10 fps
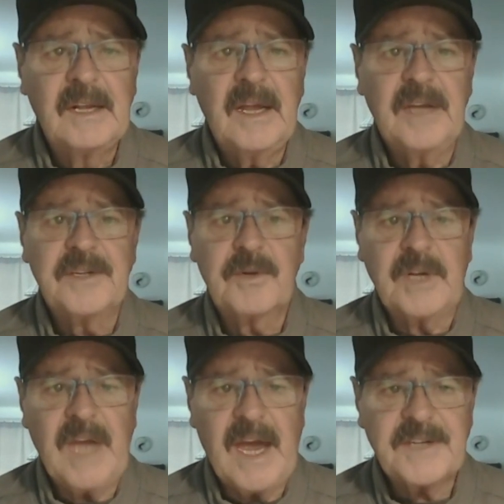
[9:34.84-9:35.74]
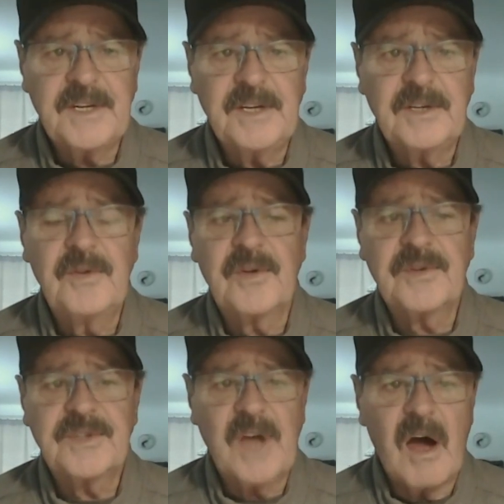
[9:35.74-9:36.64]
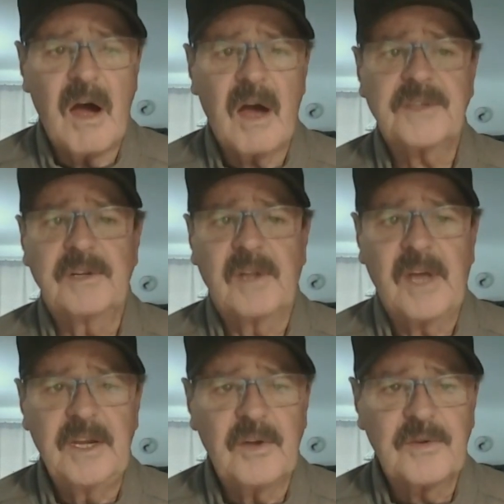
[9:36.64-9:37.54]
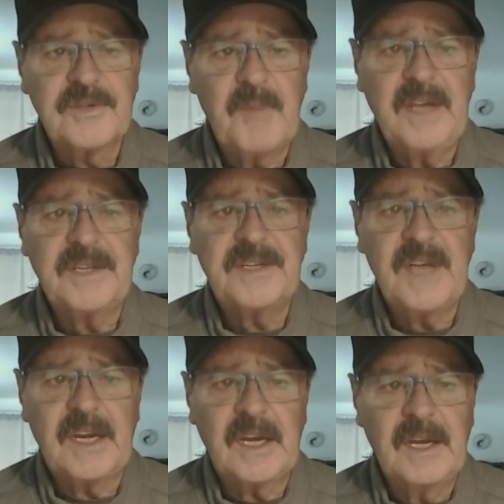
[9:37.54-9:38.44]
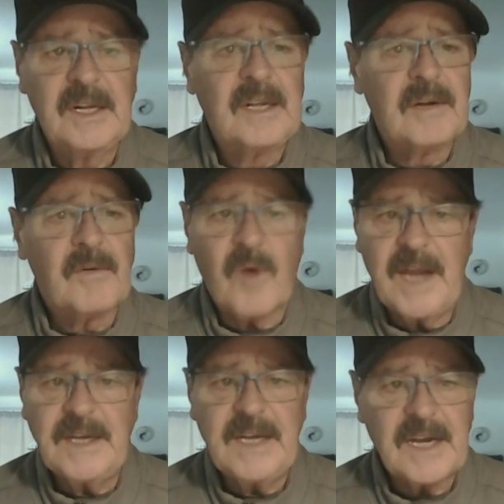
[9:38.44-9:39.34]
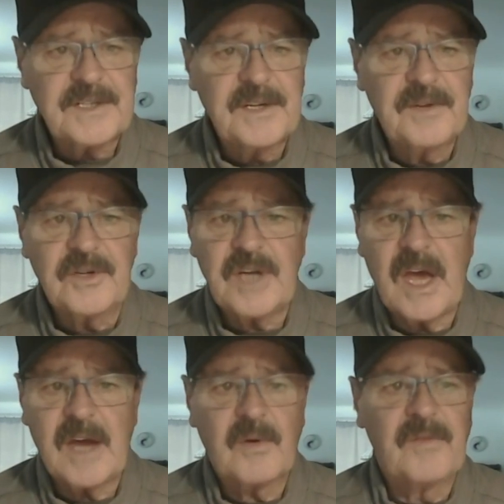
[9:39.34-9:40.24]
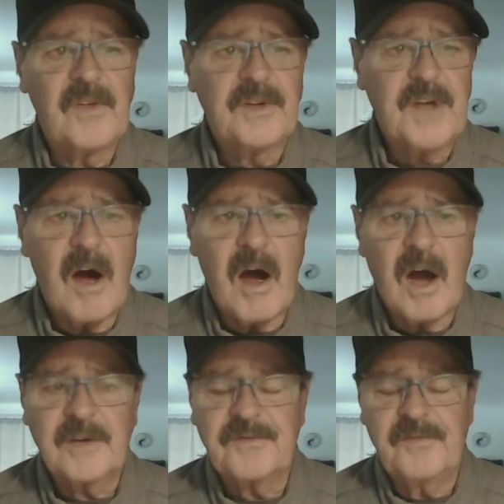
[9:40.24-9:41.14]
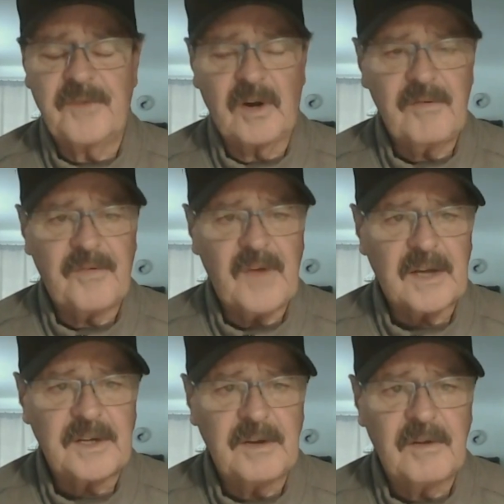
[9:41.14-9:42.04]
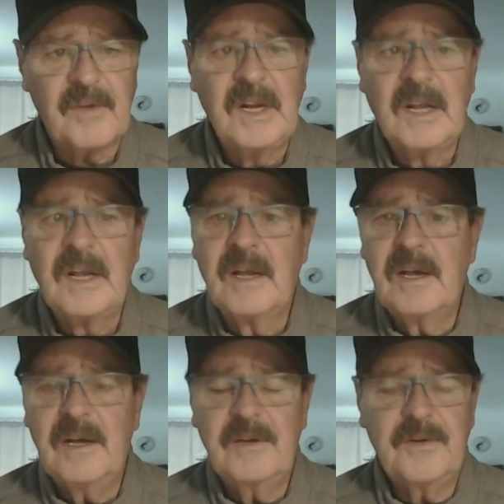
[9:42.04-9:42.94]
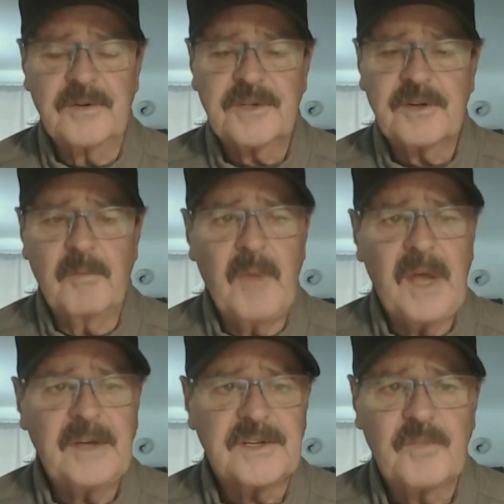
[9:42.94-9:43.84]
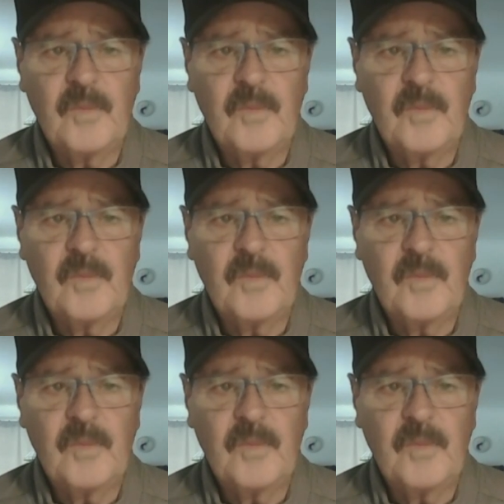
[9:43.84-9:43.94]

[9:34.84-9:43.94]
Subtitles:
and so casting to those docks and letting those baits sink right next to the shadow of the dock is very effective. There's tremendous